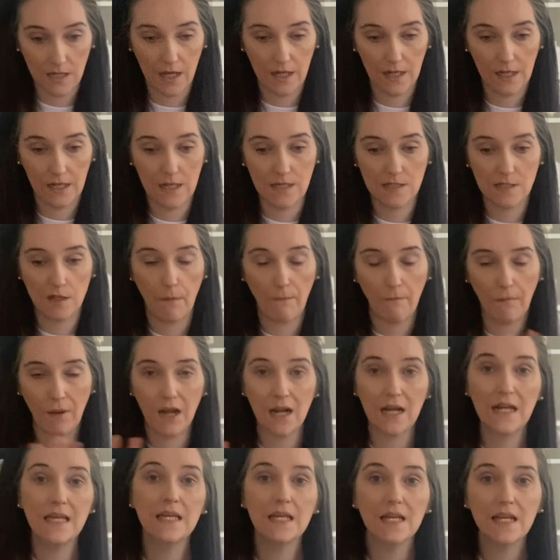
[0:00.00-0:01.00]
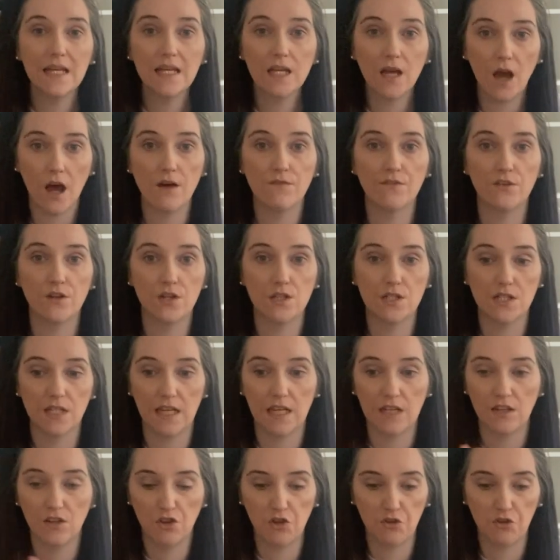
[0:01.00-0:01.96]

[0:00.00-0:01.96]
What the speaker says: and it is completely covered in